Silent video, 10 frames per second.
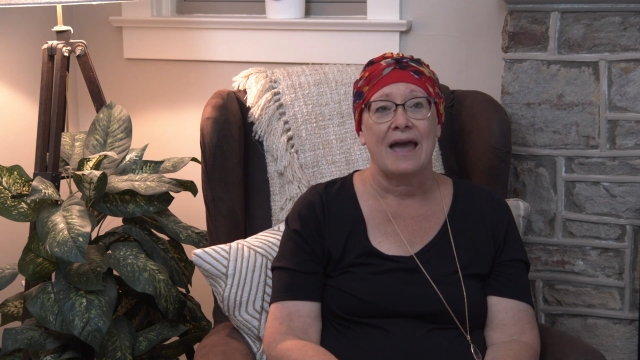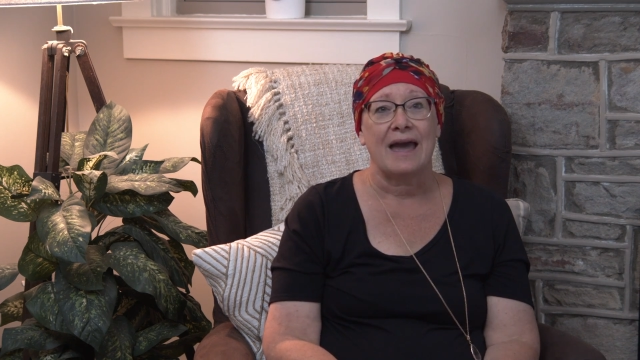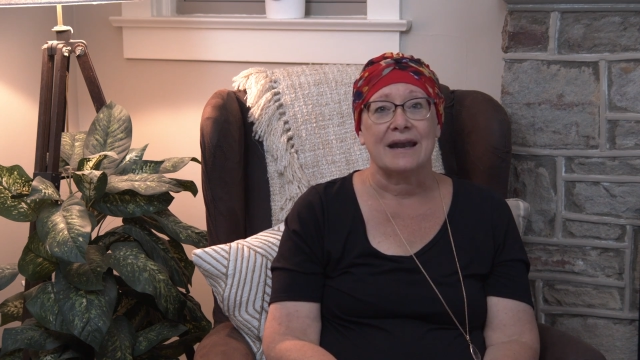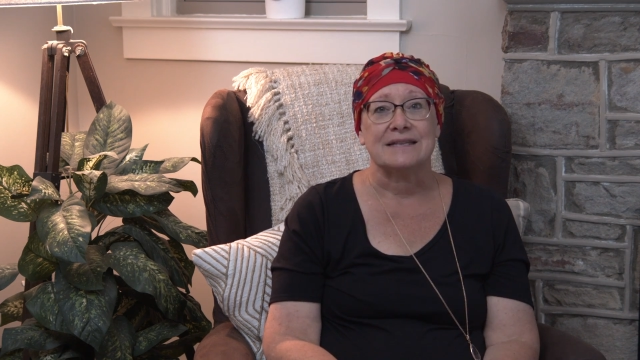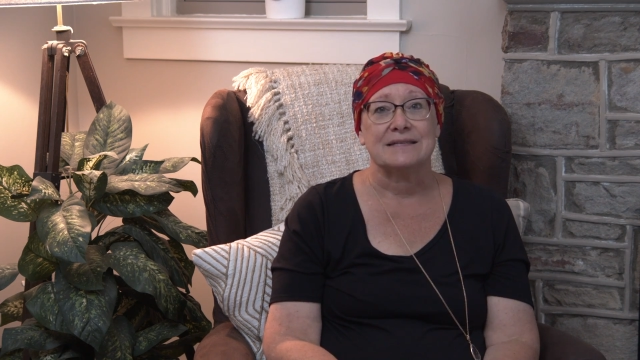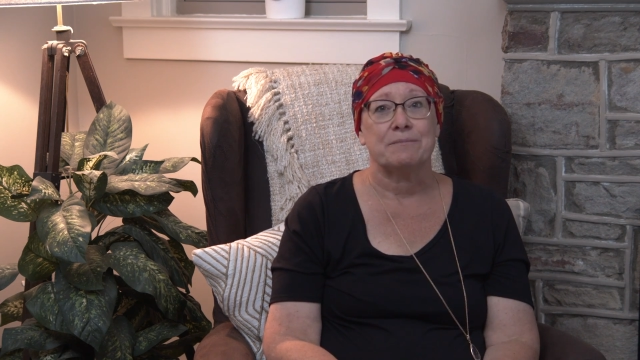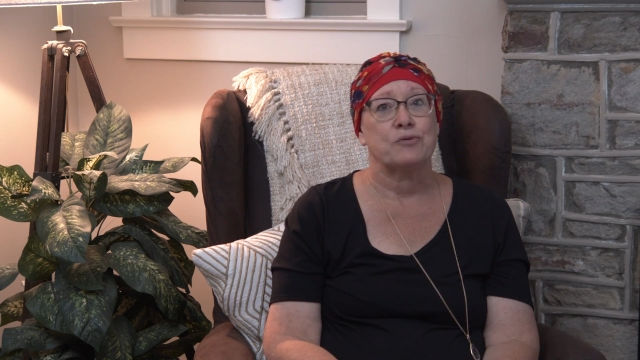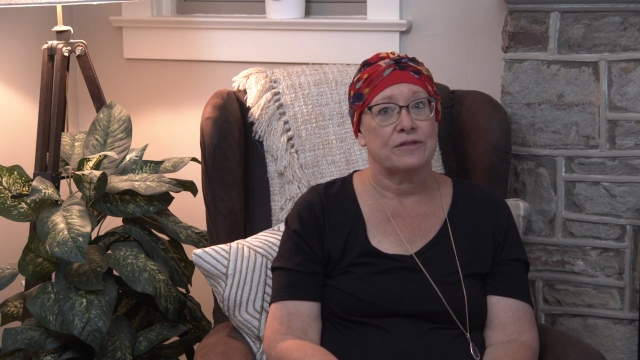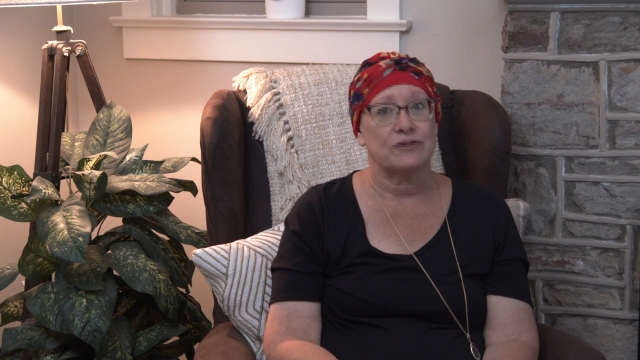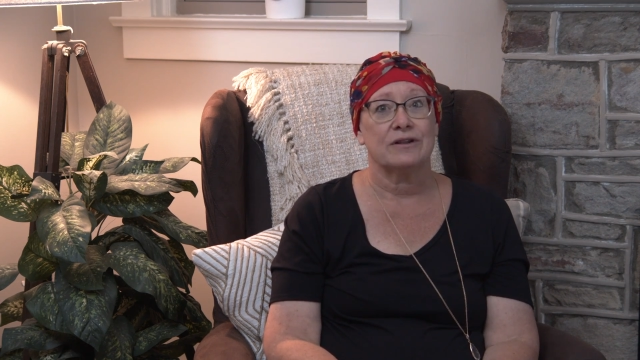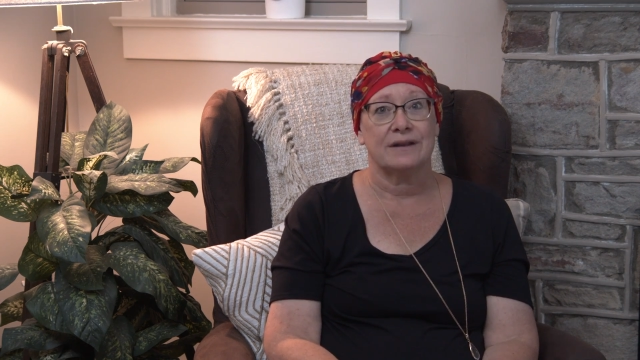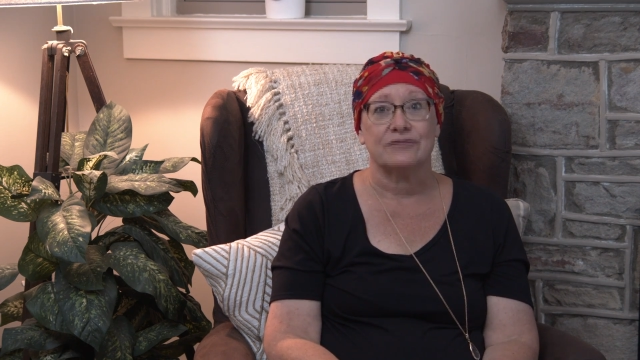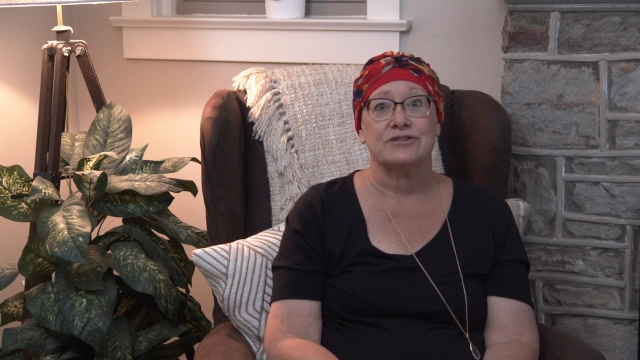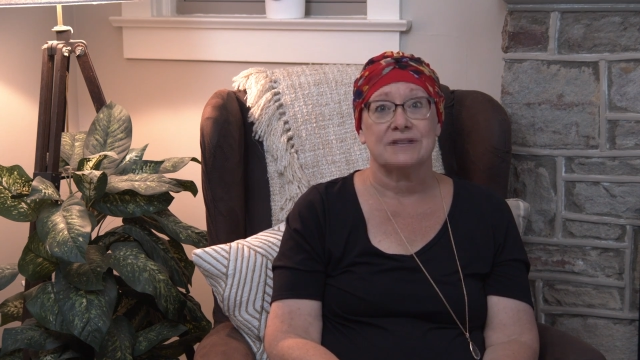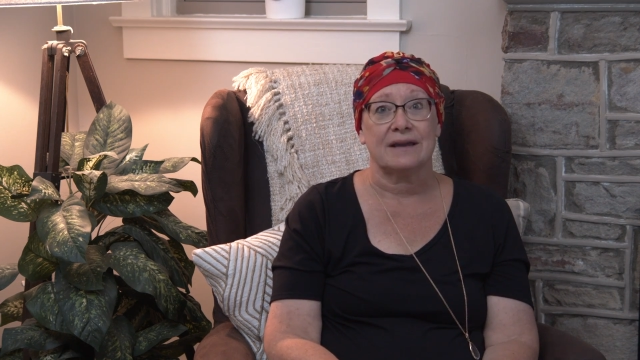And I said, boy, they'll
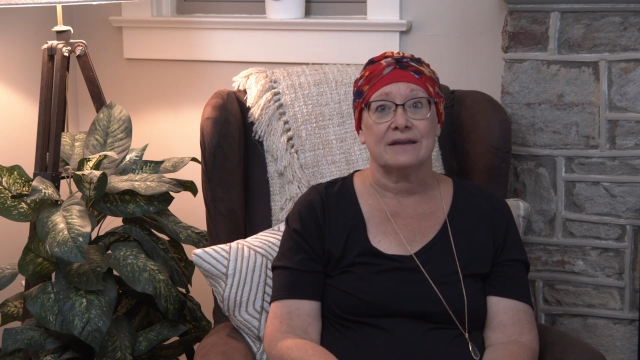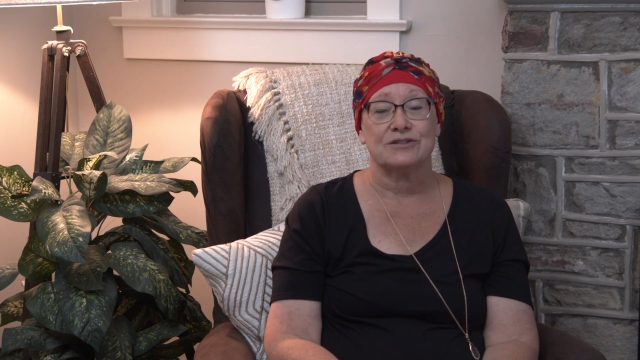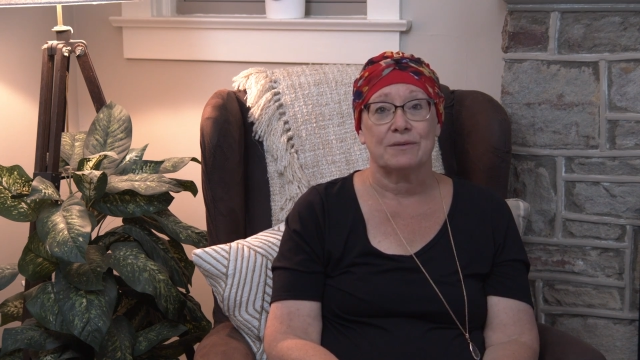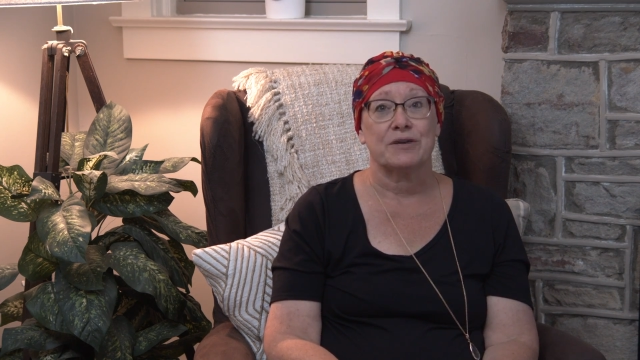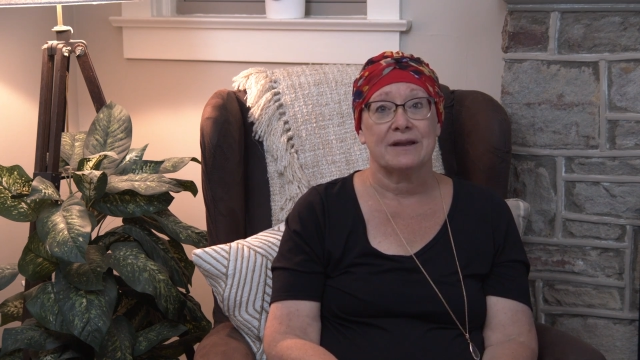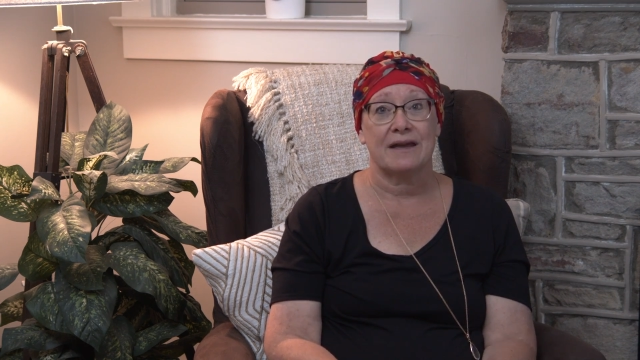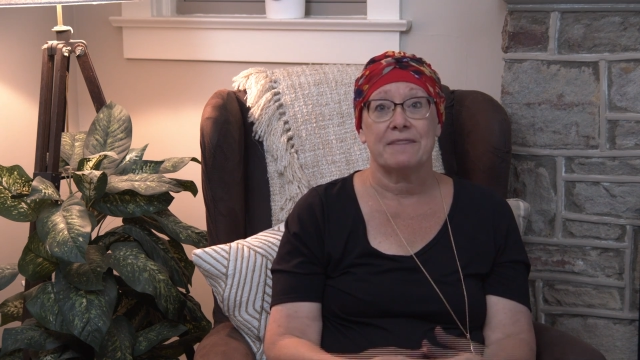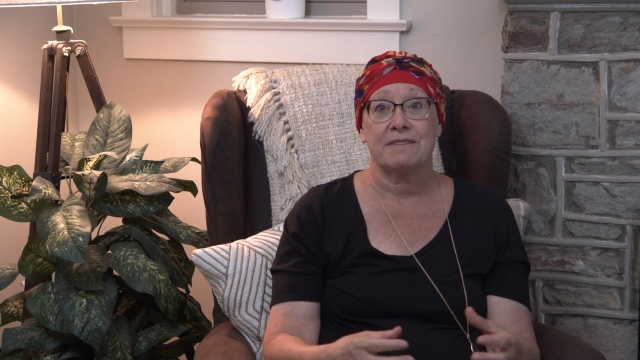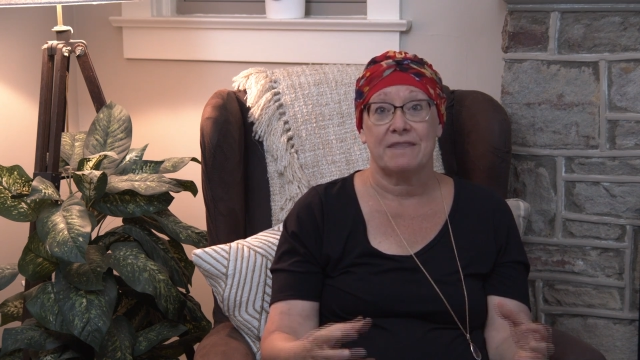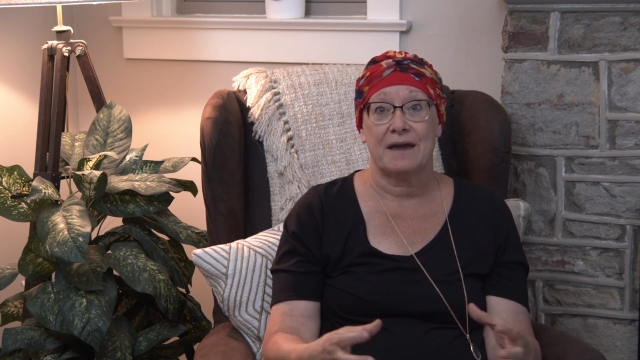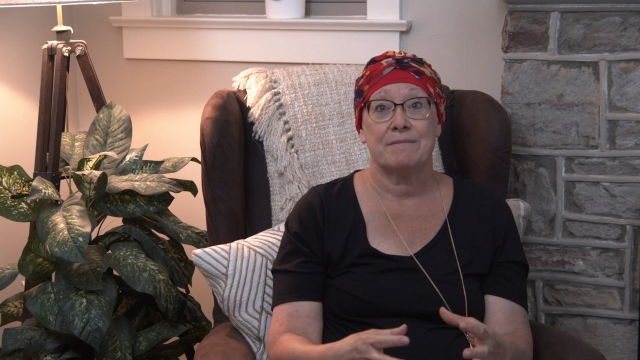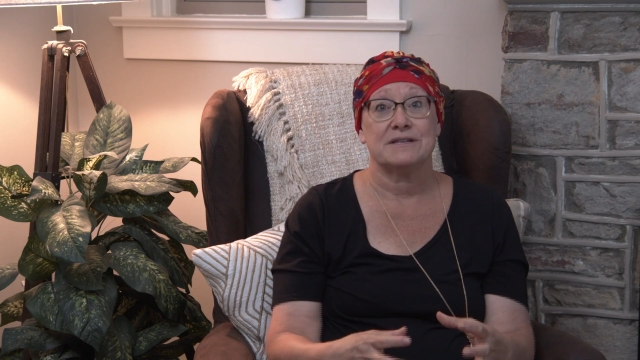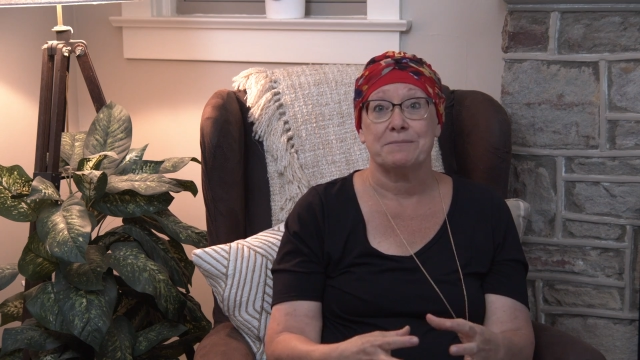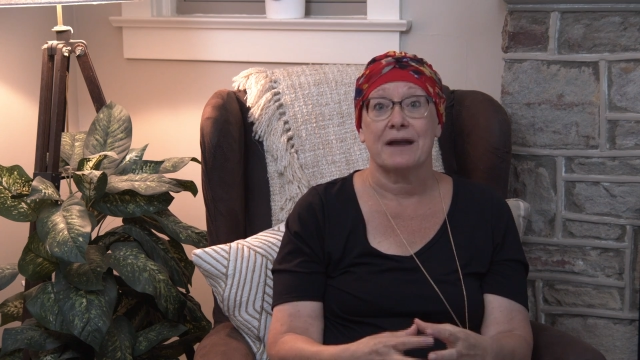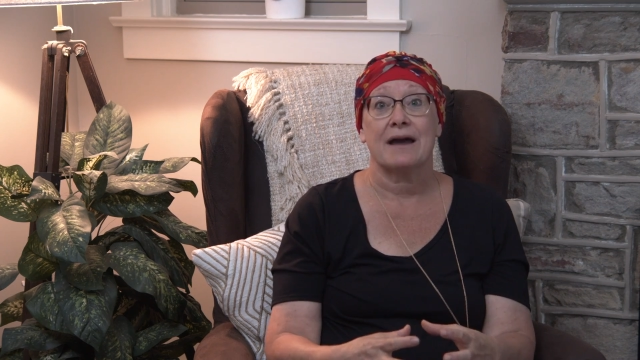understand. So I'm going to get them
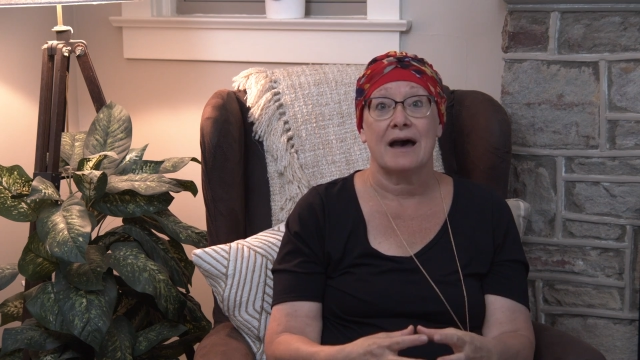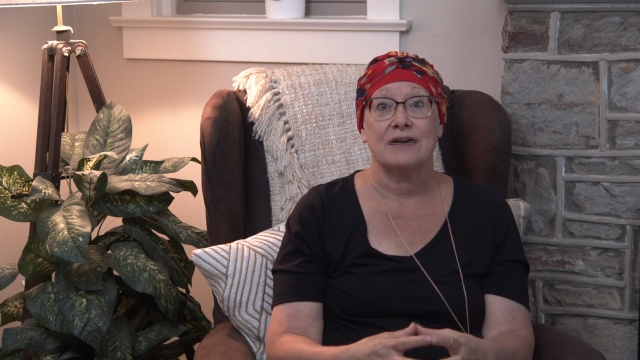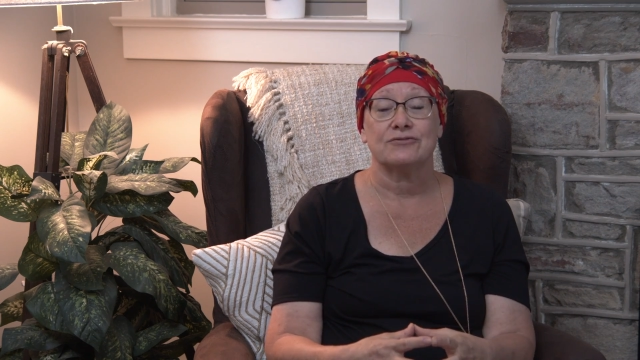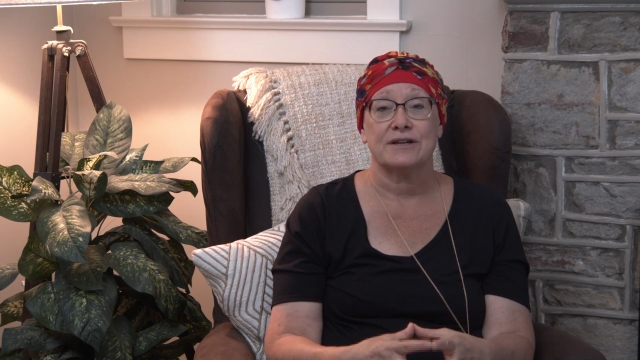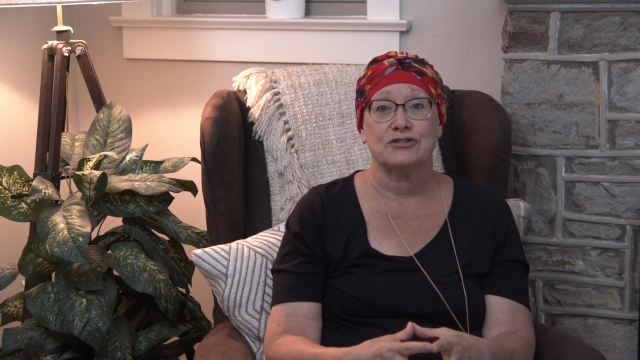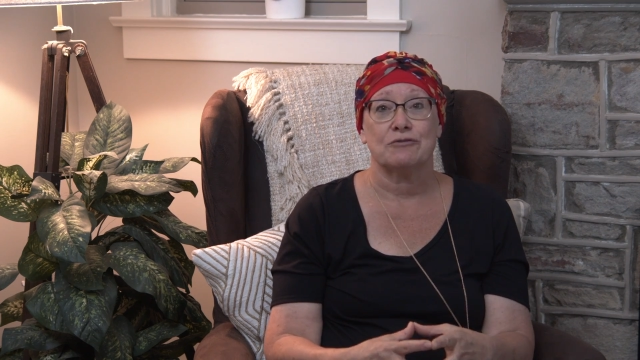as my cadre.